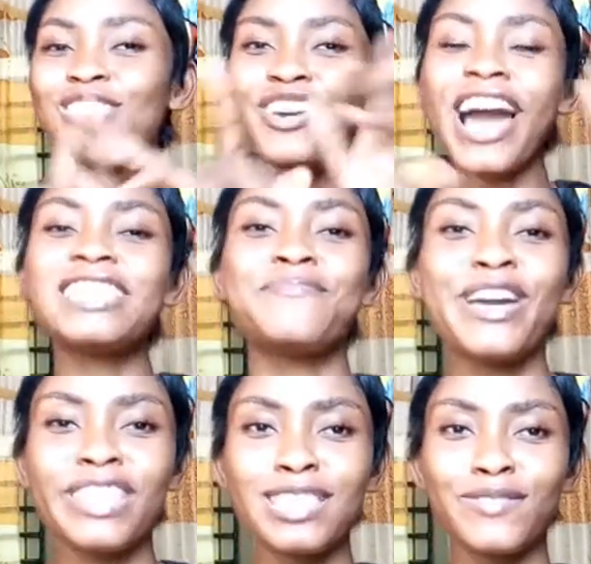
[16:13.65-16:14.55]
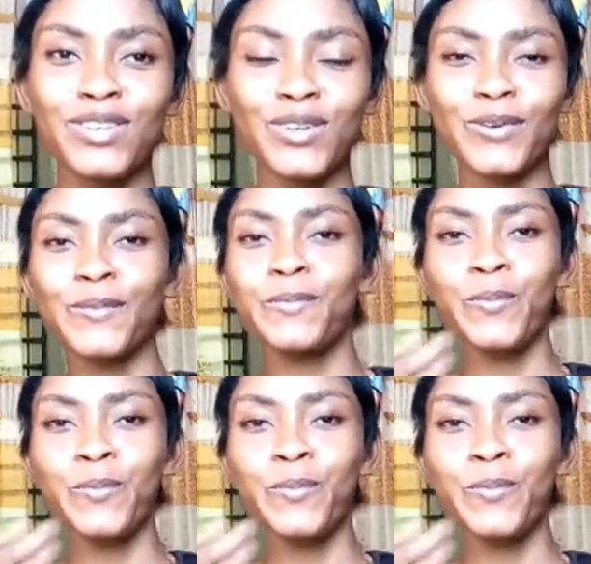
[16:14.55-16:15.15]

see you guys in my next video.